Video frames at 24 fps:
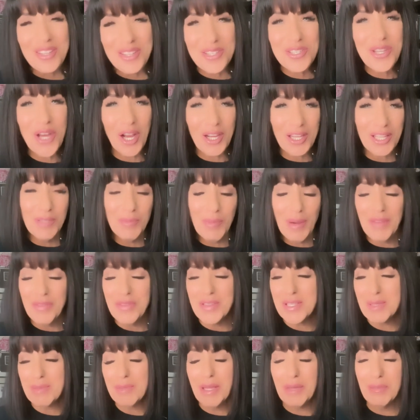talking about
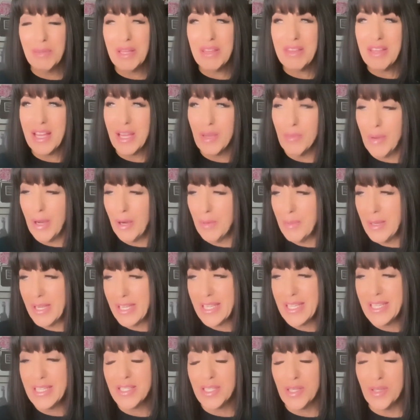this made me think about my
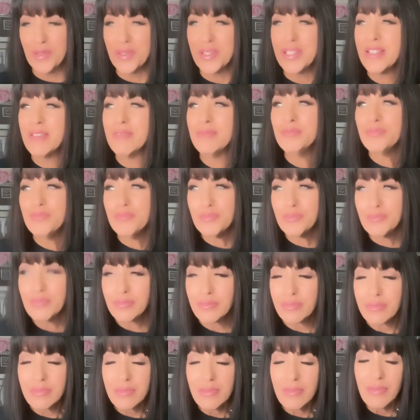ketones.
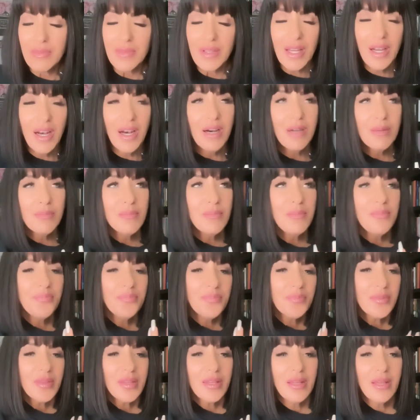Um,
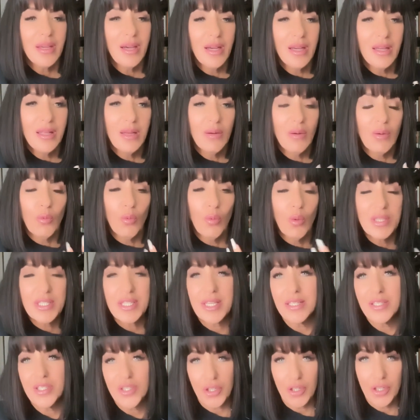once
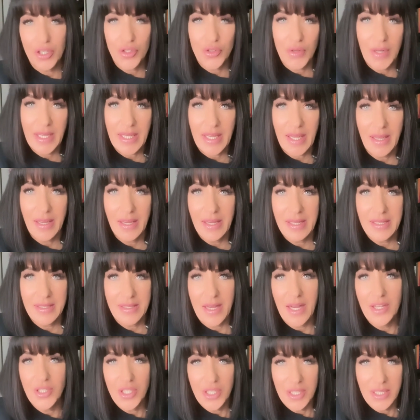I started drinking
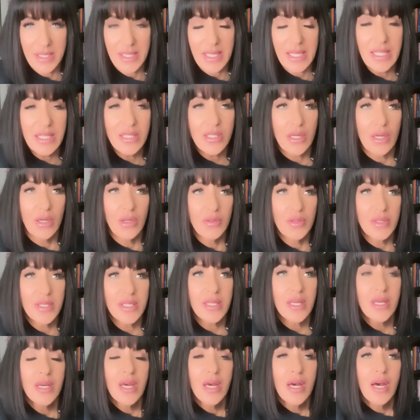exogenous
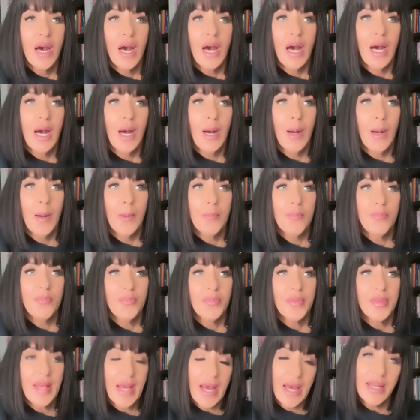ketones, um,
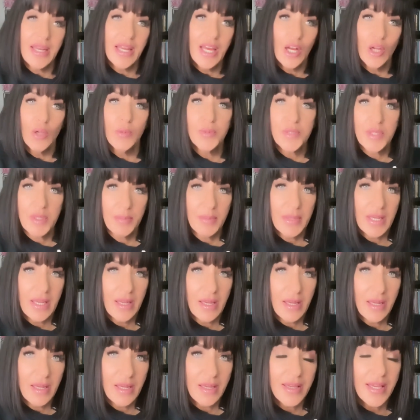that helped me
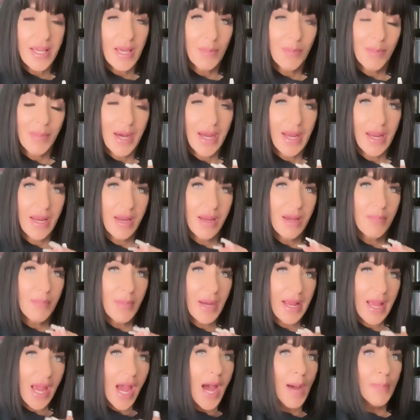get my,
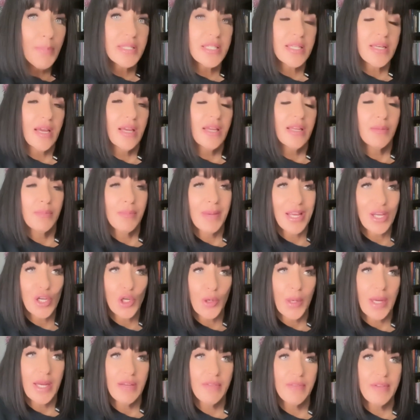my appetite and my
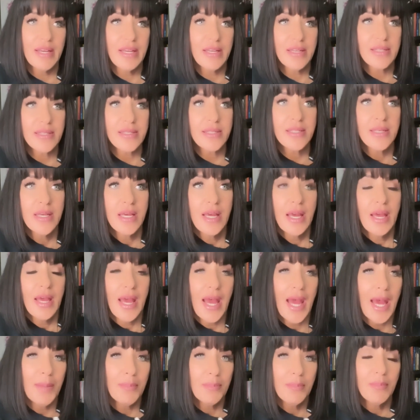cravings
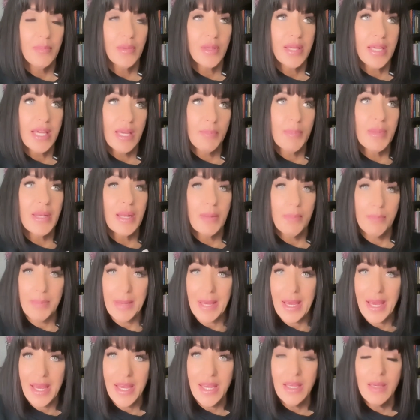at keep it at
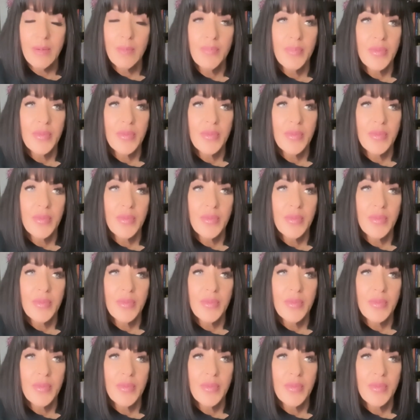bay.